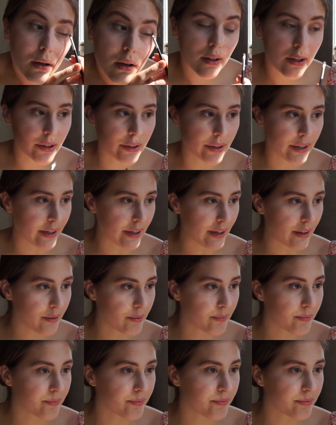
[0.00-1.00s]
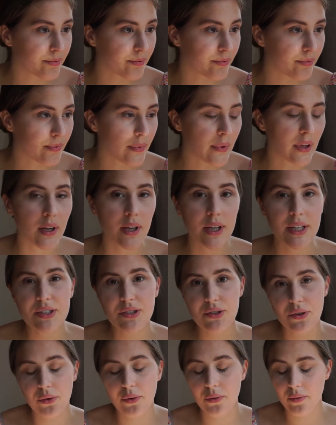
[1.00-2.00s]
Okay,
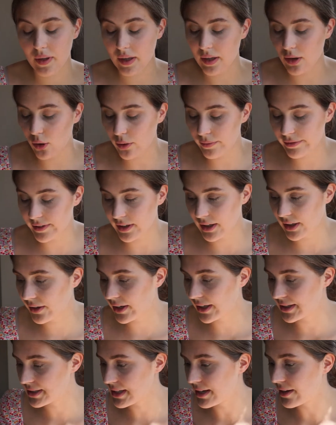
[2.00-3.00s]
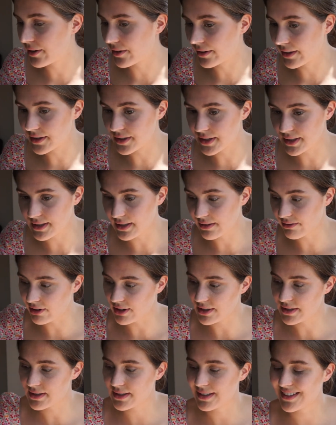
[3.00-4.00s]
so hopefully you can tell there's a
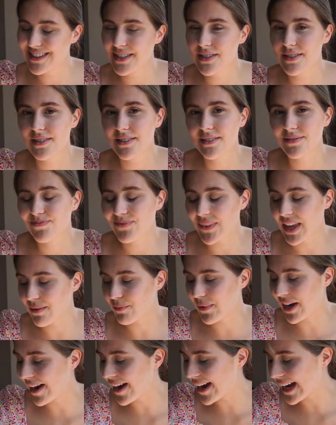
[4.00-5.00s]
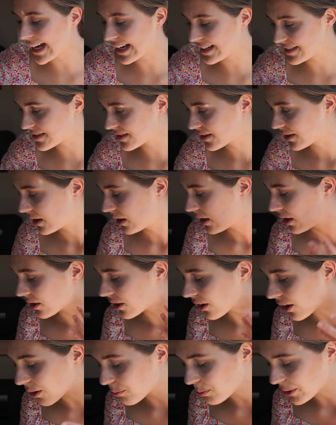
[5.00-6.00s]
difference. It's just like my eyes
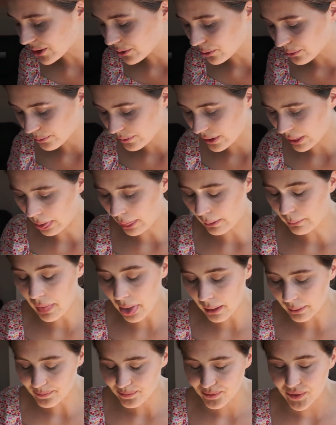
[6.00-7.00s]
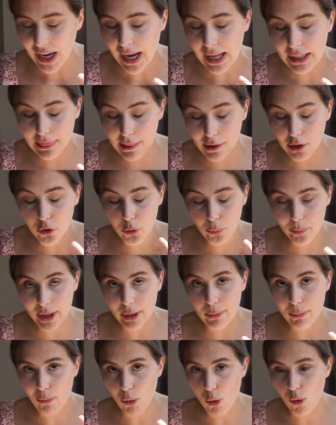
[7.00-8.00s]
look a little
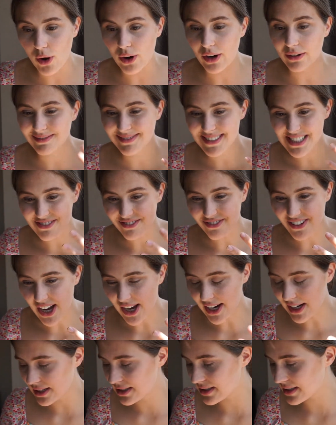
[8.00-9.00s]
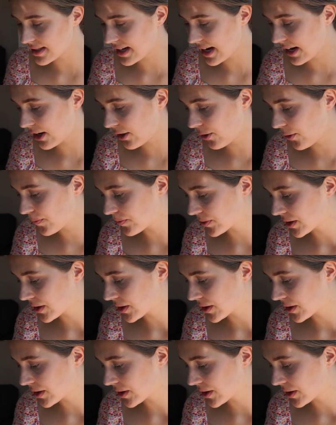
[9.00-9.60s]
bit more defined now.